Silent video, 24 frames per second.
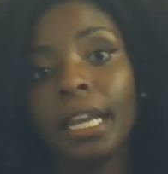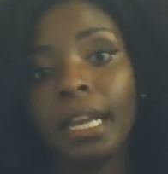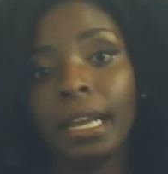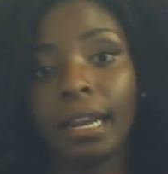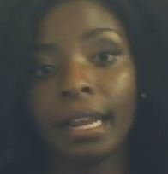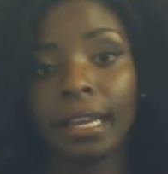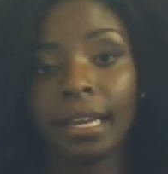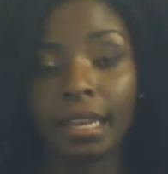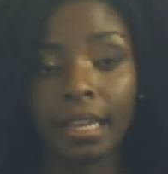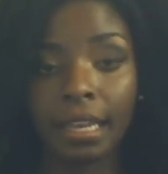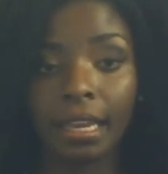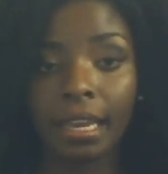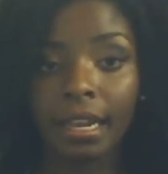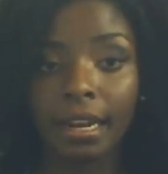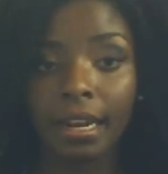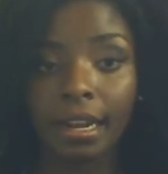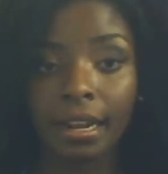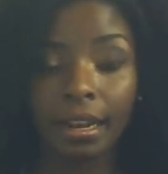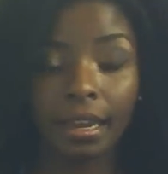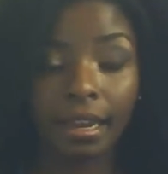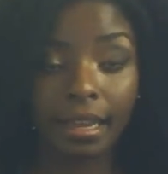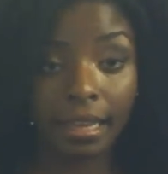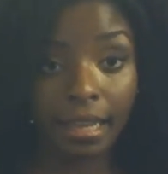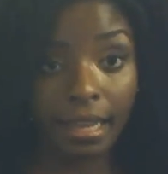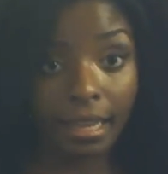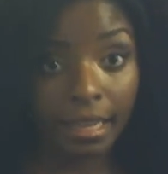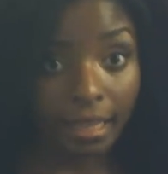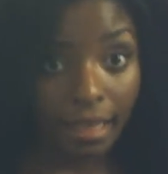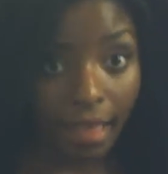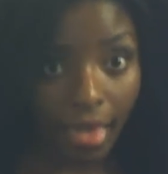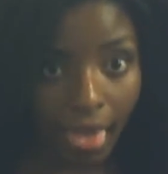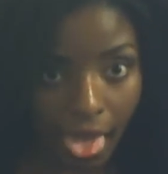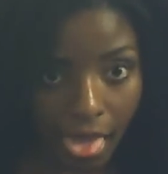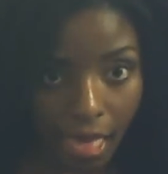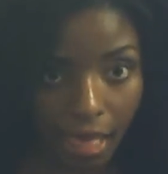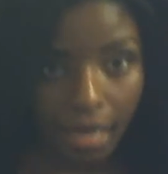Like again, like
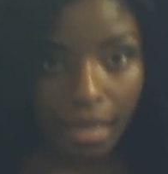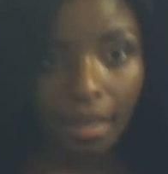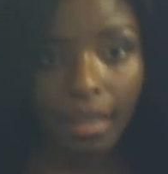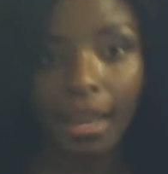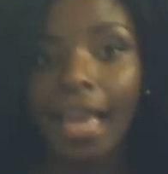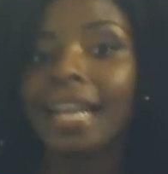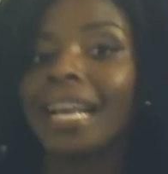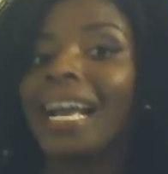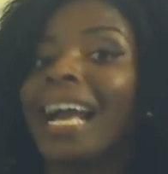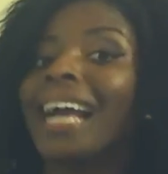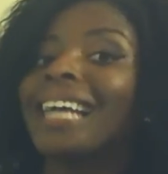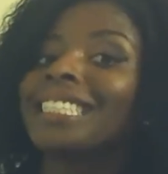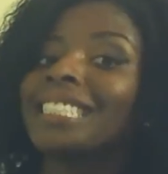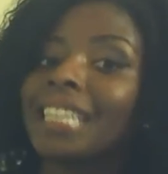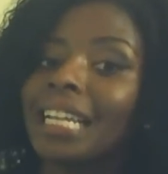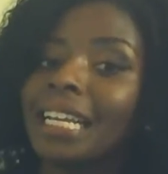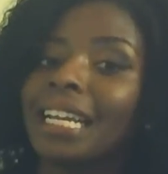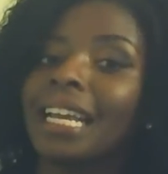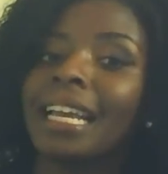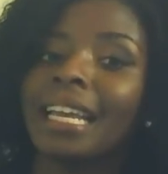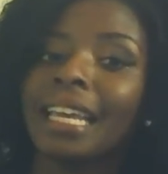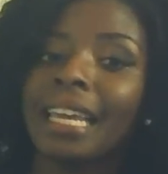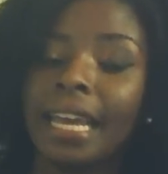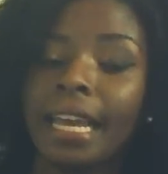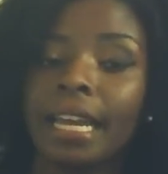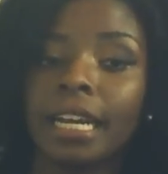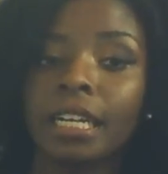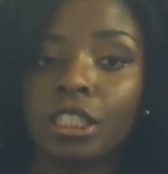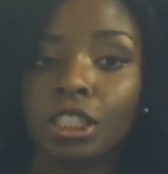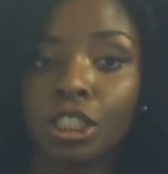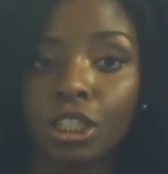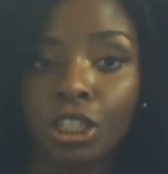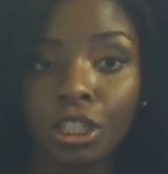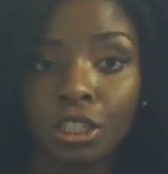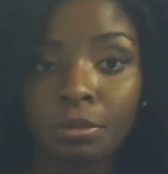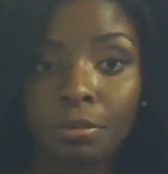uh, like I said again,
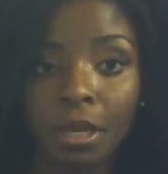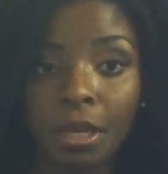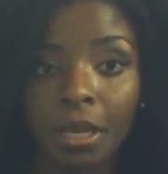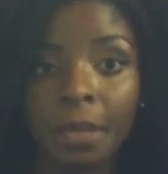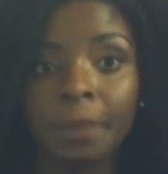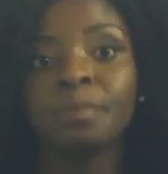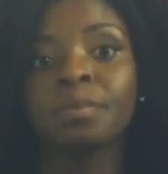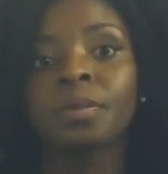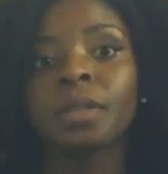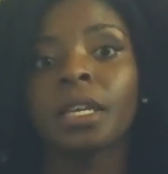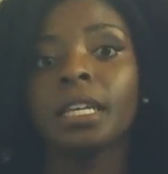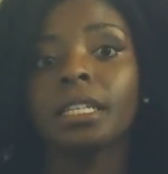excuse me,